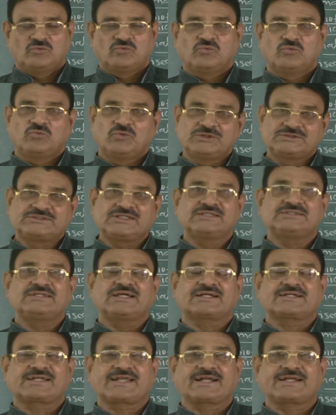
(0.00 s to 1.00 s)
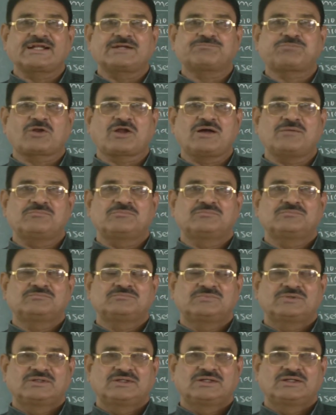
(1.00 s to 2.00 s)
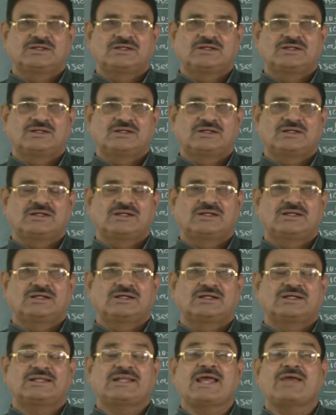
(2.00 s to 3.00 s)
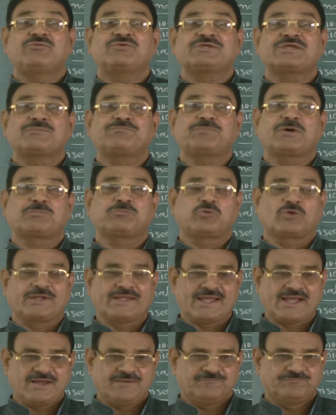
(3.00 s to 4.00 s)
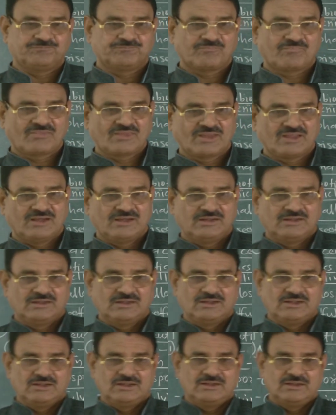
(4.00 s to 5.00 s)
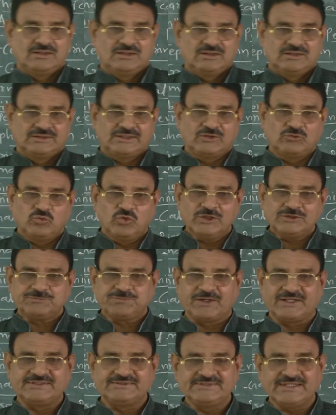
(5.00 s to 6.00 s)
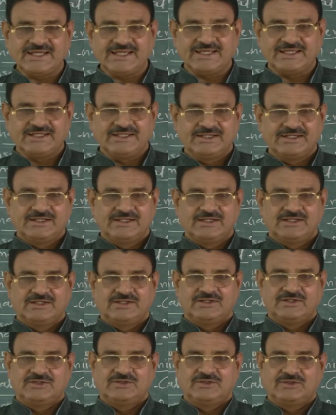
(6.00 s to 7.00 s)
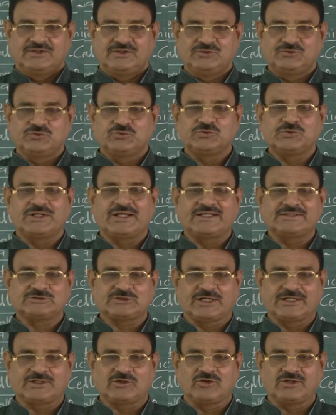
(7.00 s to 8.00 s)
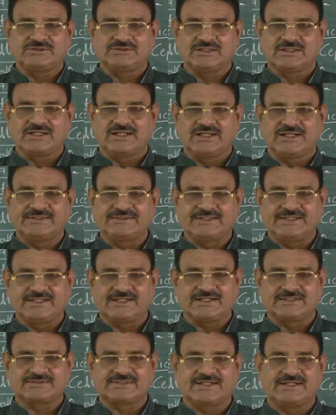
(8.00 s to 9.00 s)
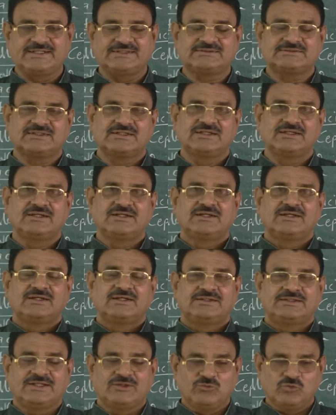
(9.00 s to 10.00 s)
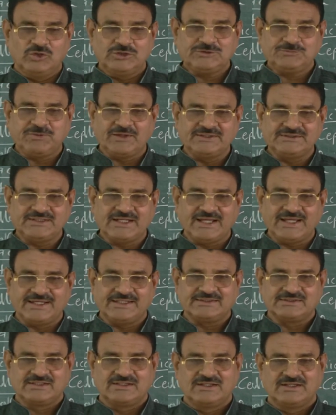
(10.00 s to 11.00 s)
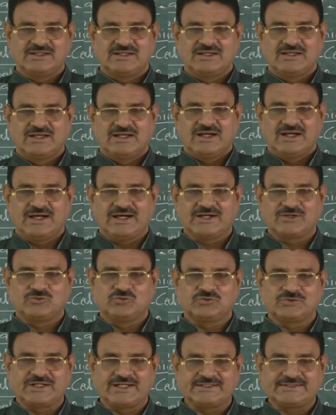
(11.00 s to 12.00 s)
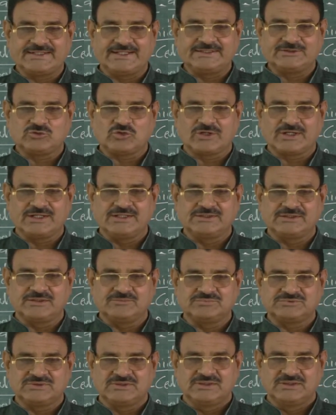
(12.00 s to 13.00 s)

which is extracted from Claviceps purpurea? Then which fungi is used as cytological and genetic studies? Then which fungi are used as pest organisms?